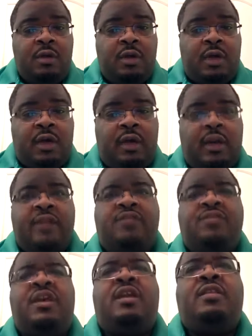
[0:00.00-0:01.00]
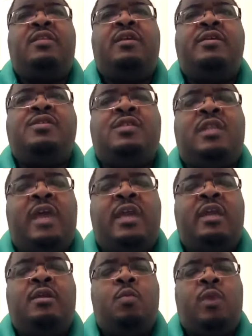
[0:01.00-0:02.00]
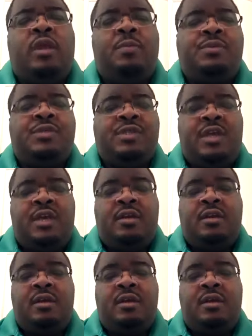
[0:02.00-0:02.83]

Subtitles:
Not saying that they're slanted in the way they present,